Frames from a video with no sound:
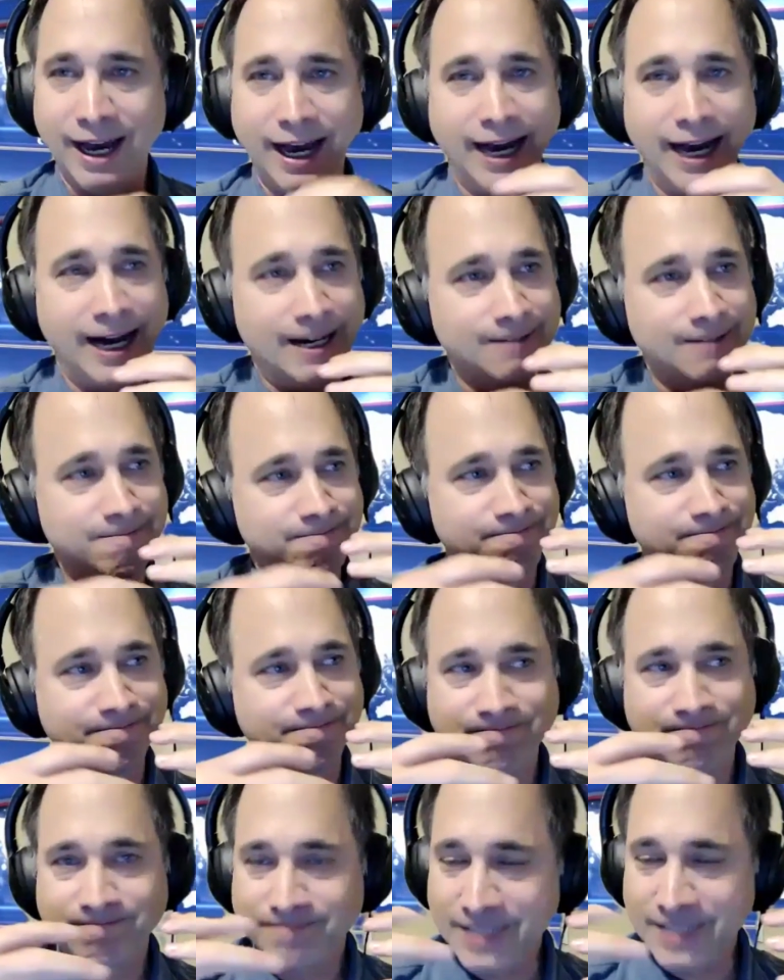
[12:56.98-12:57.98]
um,
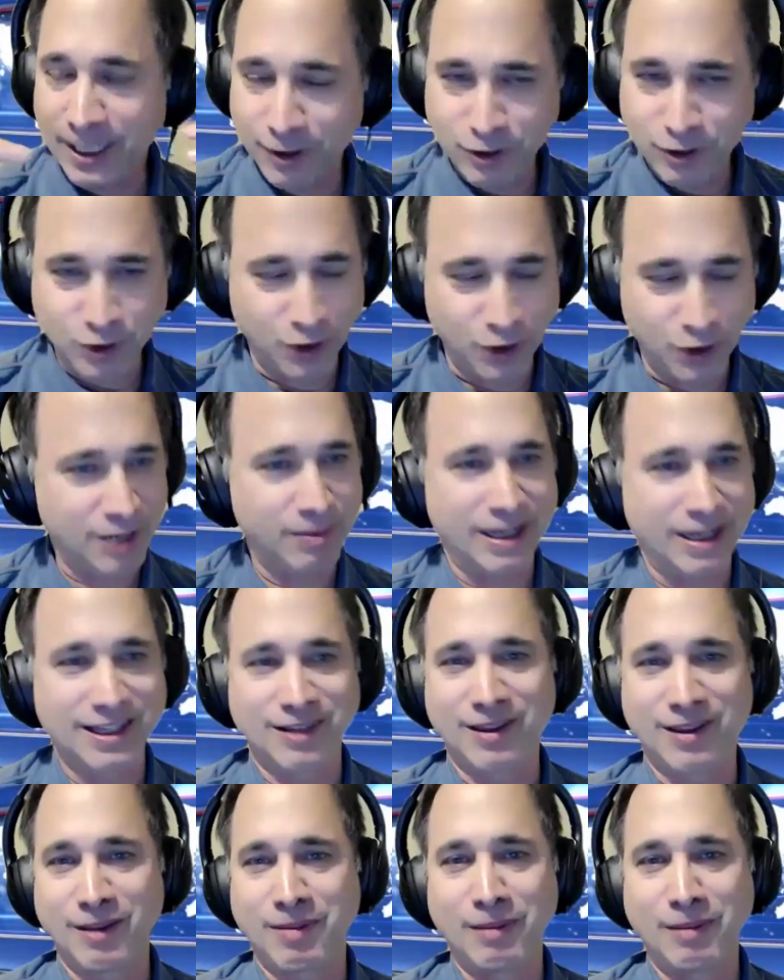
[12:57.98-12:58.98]
you know, talk about
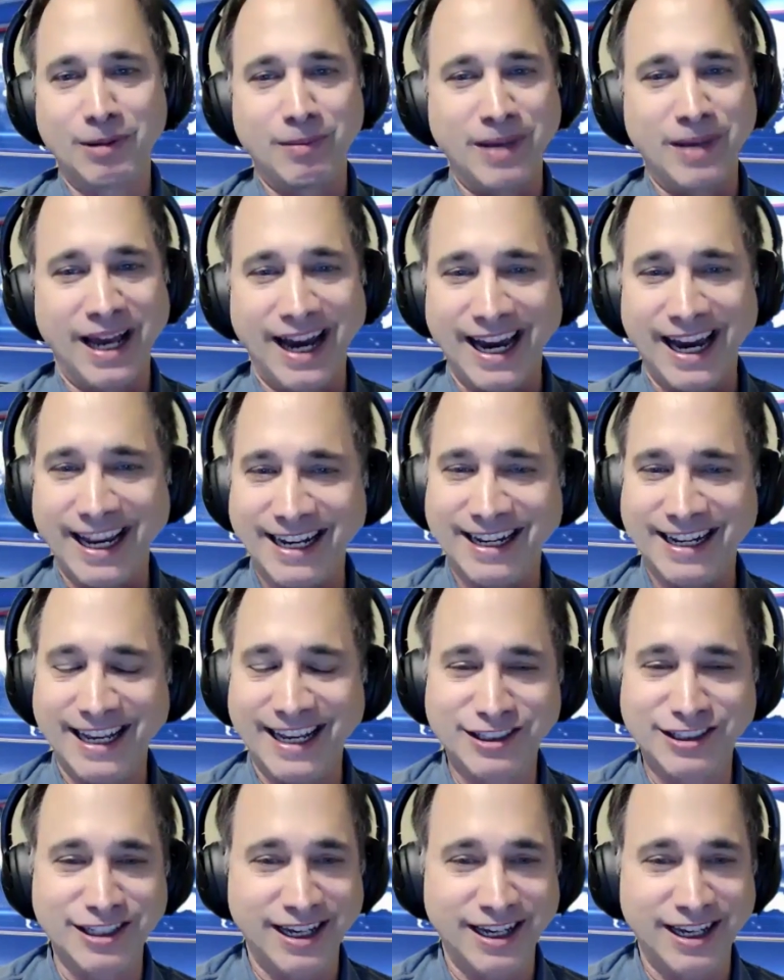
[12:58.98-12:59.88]
the, the people behind it.